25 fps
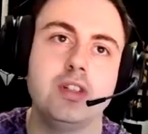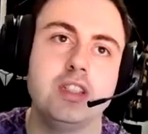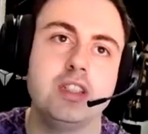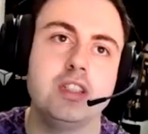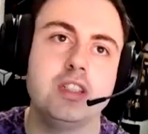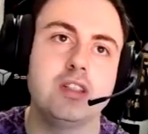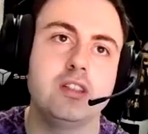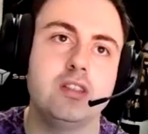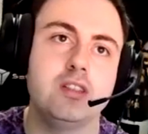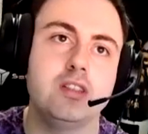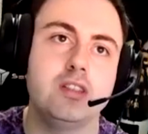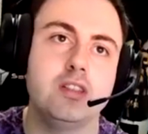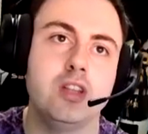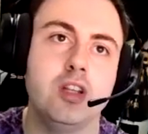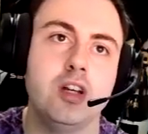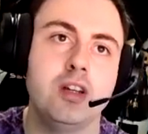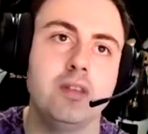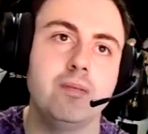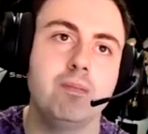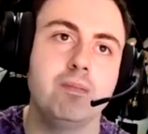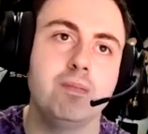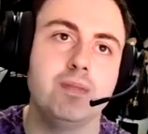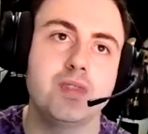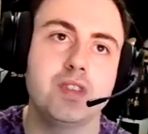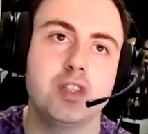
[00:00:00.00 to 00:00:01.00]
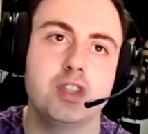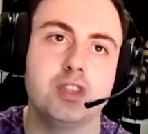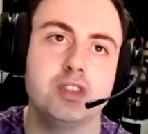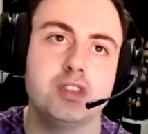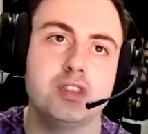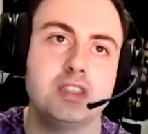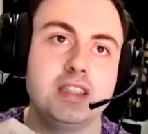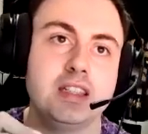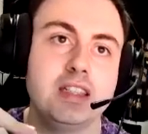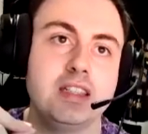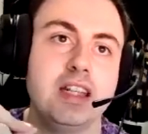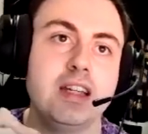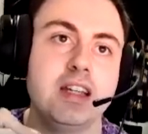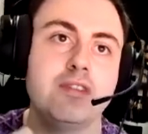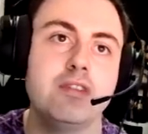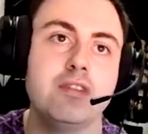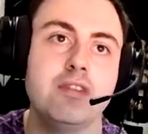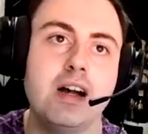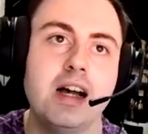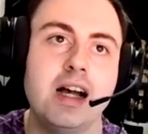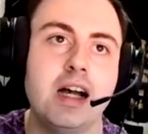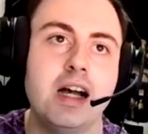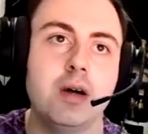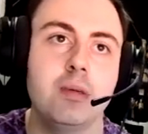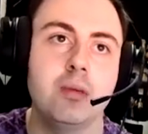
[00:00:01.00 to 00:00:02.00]
over the like because the
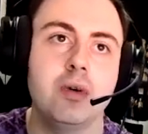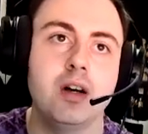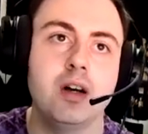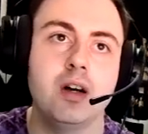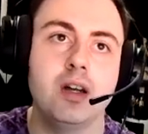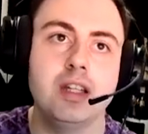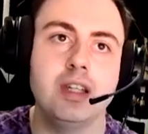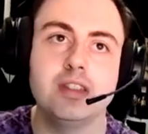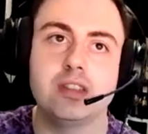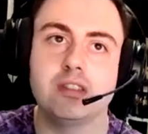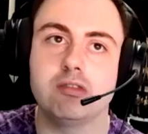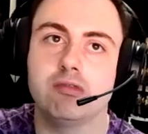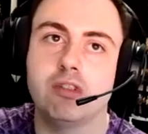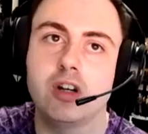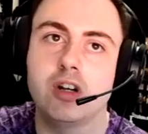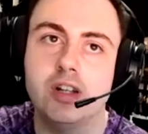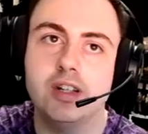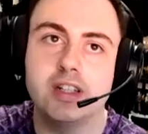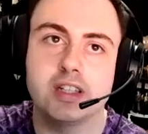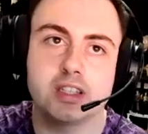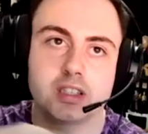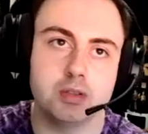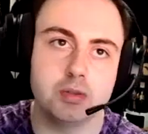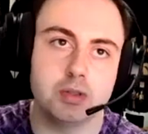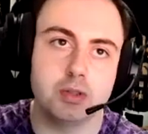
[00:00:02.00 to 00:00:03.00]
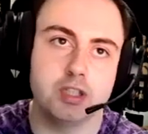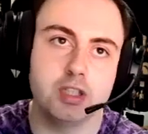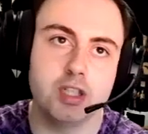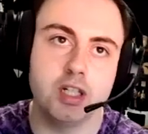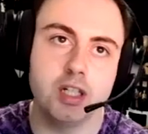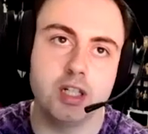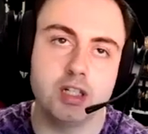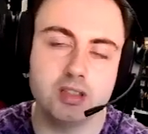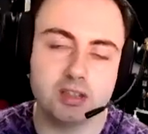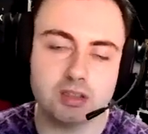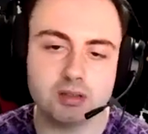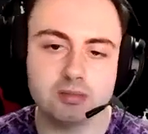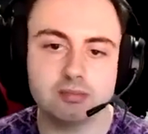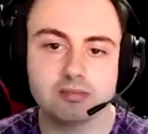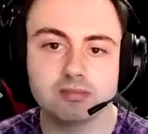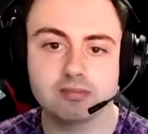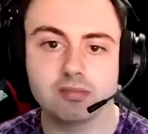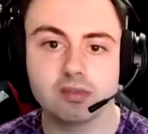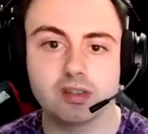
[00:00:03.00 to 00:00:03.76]
11th hour is right next to a church.